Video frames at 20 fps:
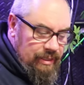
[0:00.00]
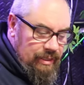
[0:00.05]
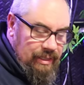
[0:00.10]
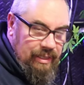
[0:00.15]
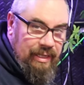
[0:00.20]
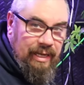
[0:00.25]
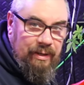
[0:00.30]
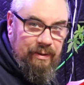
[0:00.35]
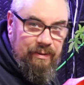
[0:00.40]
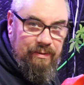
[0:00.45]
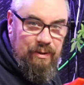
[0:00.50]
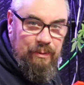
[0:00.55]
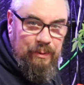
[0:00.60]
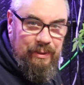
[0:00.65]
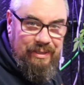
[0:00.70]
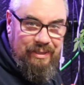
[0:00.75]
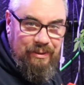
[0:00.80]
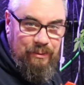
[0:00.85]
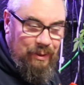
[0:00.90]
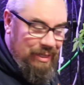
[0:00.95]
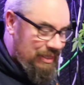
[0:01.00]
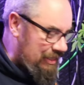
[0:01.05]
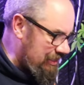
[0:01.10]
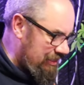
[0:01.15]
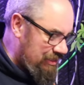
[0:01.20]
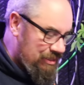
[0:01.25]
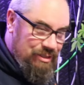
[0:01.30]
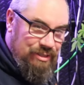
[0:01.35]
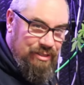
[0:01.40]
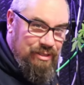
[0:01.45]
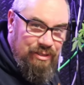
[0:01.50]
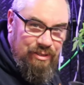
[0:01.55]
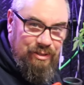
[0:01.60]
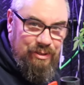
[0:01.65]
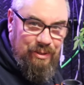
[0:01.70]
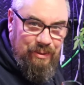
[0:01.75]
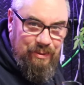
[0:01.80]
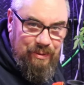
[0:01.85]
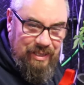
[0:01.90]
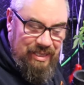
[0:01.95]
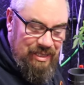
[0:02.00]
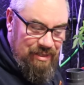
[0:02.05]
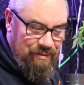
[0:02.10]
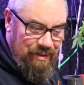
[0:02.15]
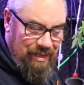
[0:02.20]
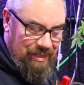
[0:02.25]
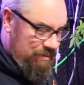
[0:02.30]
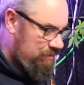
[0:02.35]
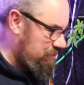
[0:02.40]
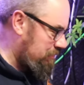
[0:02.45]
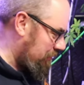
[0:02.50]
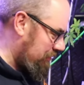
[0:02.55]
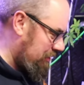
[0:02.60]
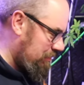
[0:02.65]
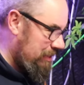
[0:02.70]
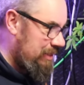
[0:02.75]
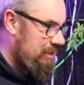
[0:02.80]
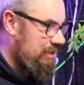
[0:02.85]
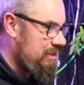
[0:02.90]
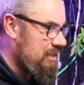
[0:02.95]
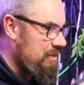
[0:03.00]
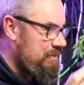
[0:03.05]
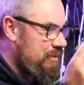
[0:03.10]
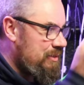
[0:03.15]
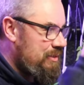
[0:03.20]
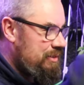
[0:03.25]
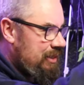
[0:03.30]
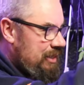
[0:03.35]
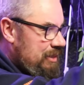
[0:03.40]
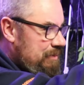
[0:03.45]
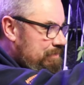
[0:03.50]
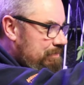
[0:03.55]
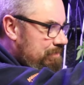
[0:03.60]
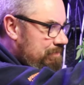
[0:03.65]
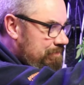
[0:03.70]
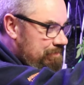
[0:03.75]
And now, if you're wondering, why didn't you just install these valves when you built it the first time?